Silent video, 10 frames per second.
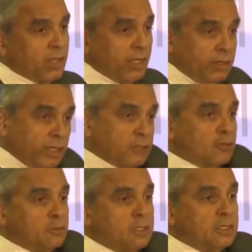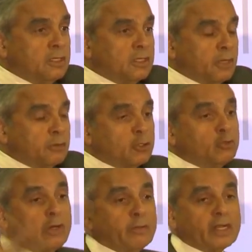And next to me, there were
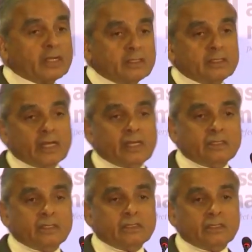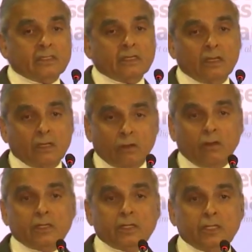two American senators,
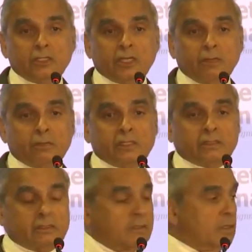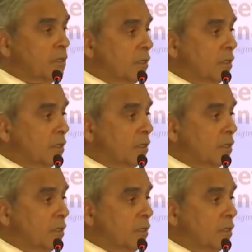Conger and Chambliss.